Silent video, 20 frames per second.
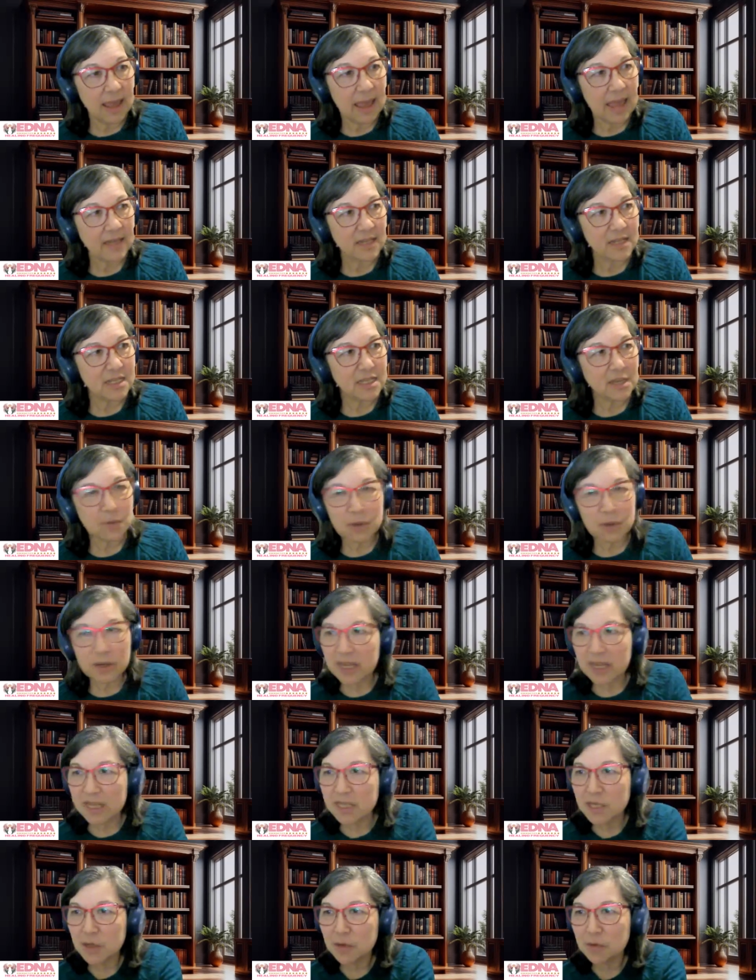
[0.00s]
And someone
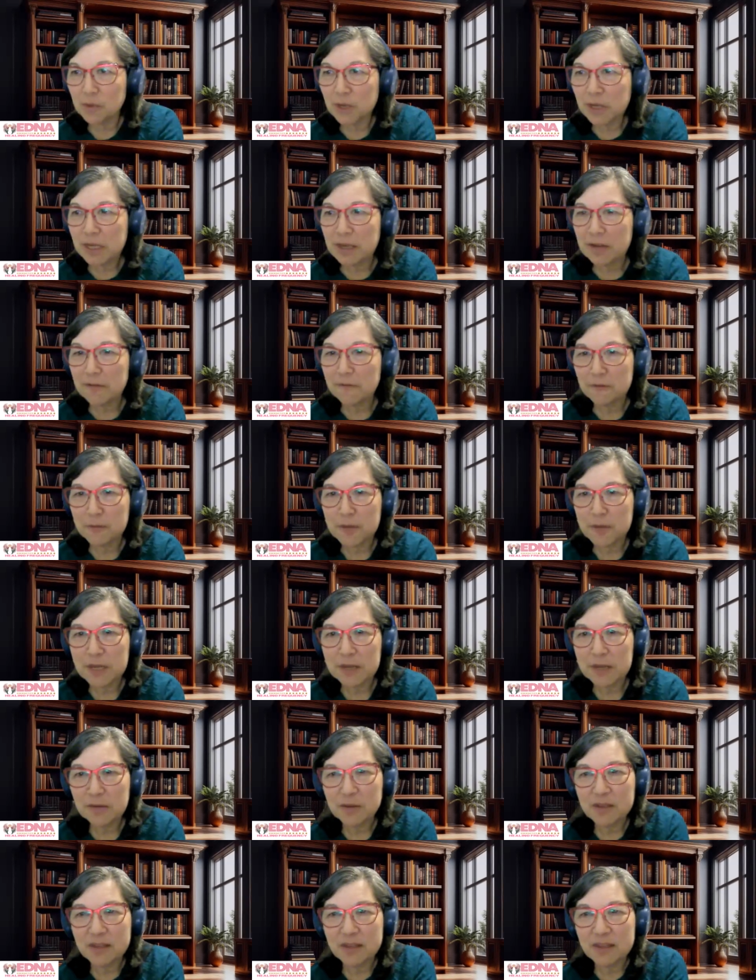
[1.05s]
had done a reading for
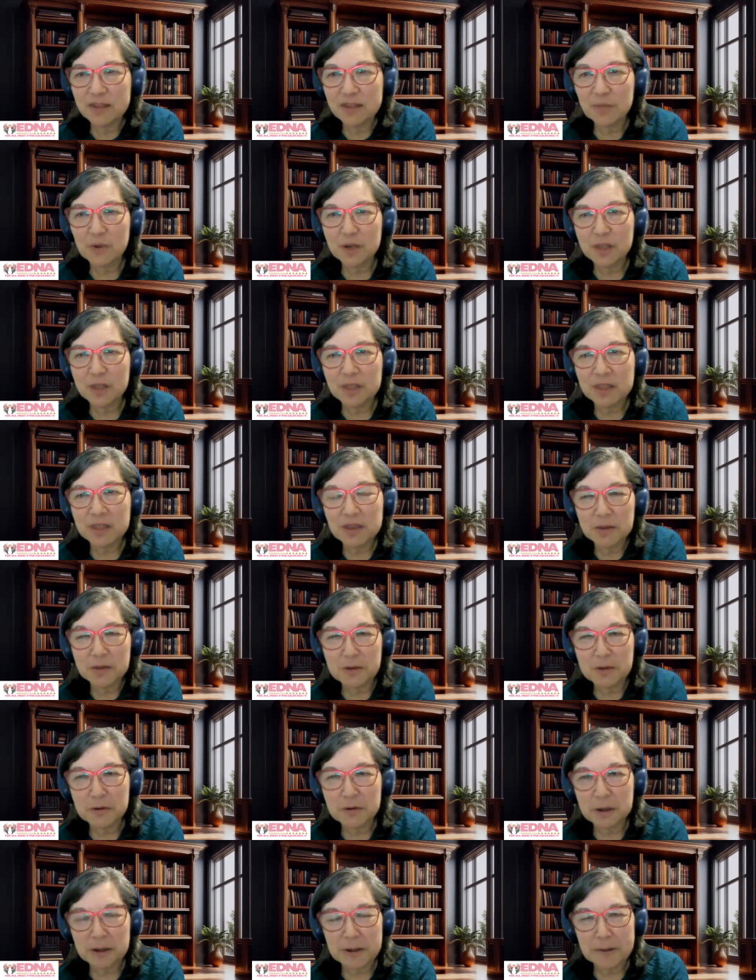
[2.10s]
me in one of the
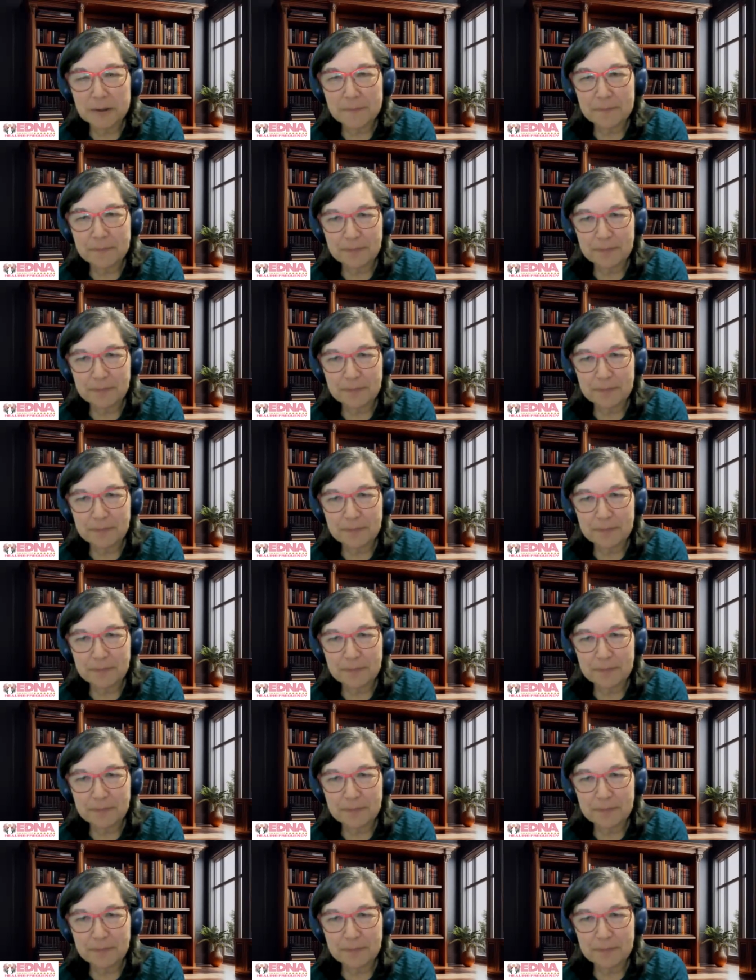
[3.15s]
other